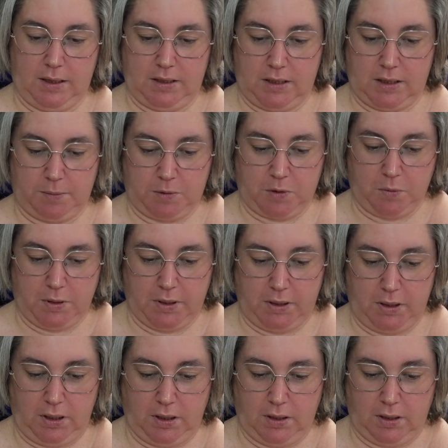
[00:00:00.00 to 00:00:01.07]
Chapter
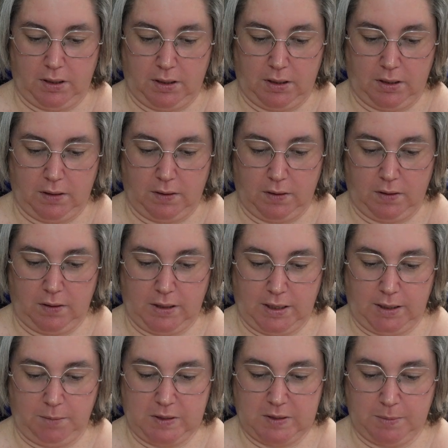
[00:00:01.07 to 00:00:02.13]
1. Her
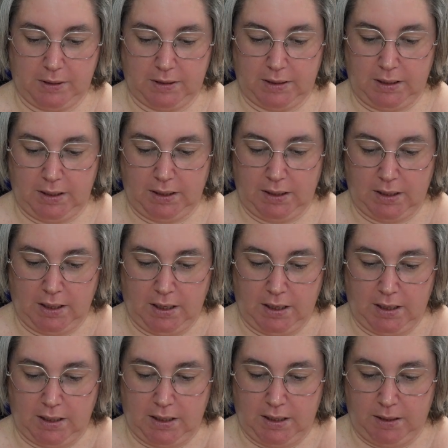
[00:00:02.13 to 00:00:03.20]
name is Melanie.
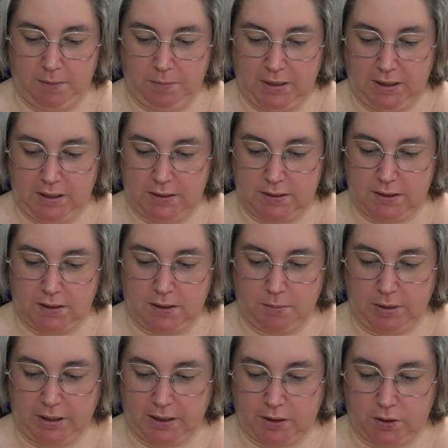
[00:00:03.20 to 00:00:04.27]
It means the
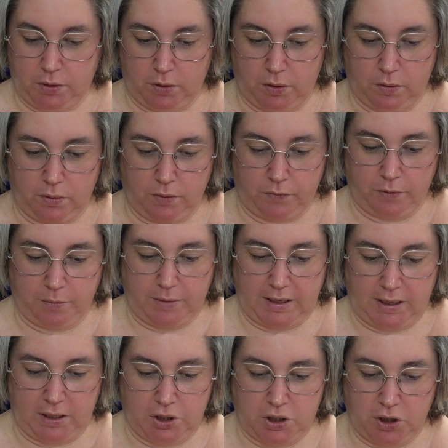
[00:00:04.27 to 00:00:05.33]
black girl from an
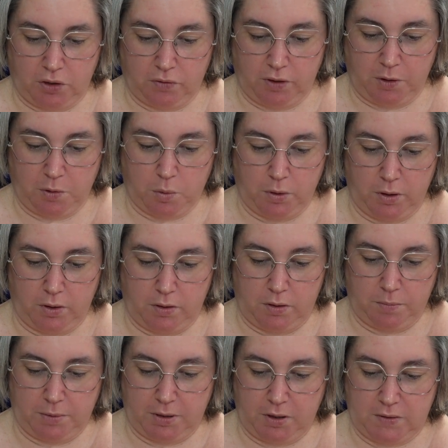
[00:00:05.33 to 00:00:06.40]
ancient Greek word,
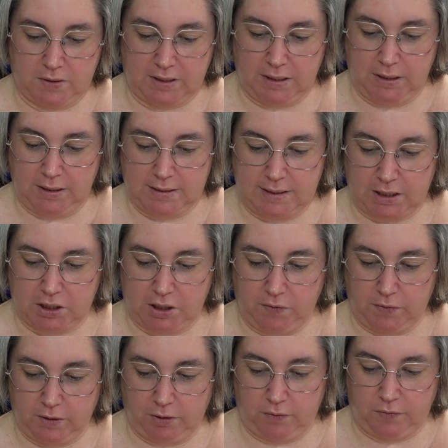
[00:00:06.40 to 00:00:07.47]
but her skin is actually
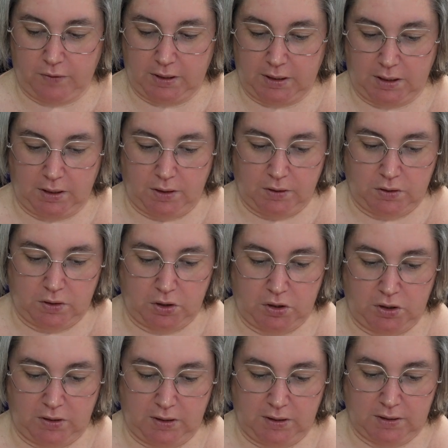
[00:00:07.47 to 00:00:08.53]
very fair, so
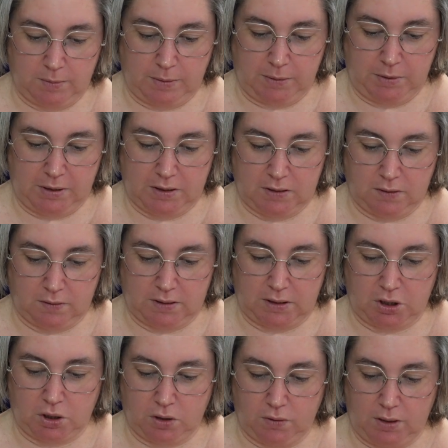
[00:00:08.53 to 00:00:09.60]
she thinks maybe it's not
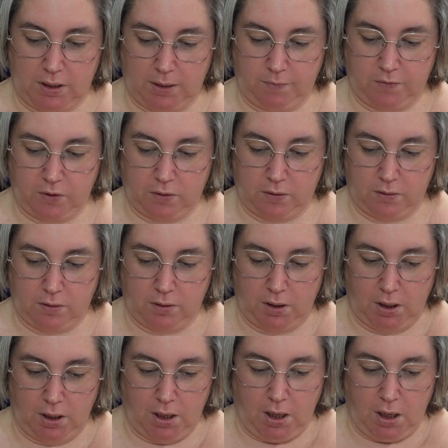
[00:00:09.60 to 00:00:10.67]
such a good name for her.
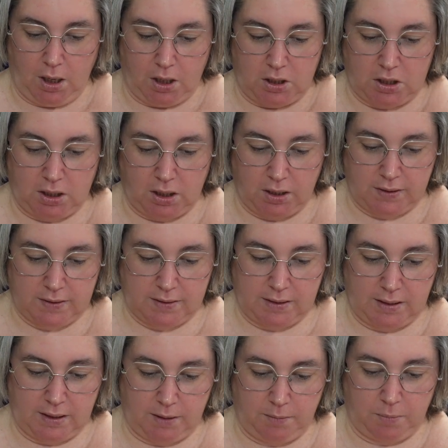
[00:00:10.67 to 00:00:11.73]
She likes the
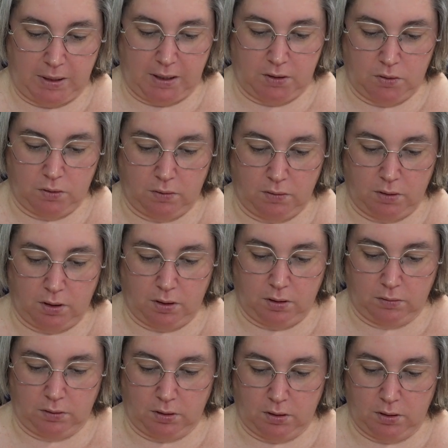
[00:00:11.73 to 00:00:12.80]
name Pandora a
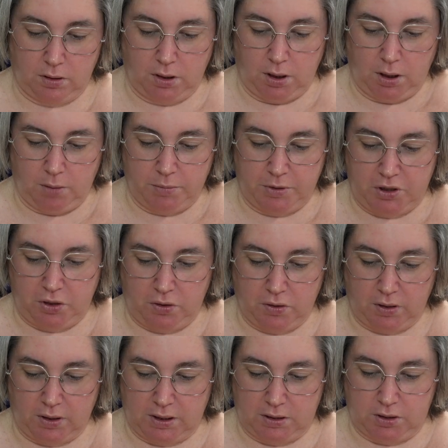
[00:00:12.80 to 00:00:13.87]
whole lot, but you
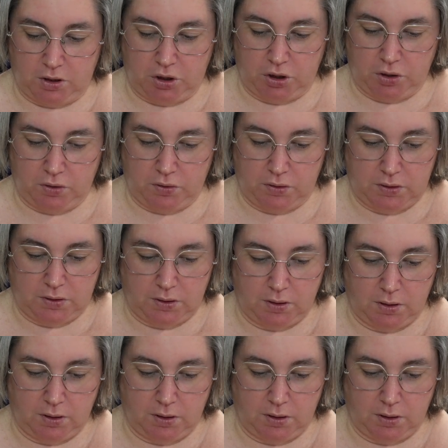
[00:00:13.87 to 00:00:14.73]
don't get to choose.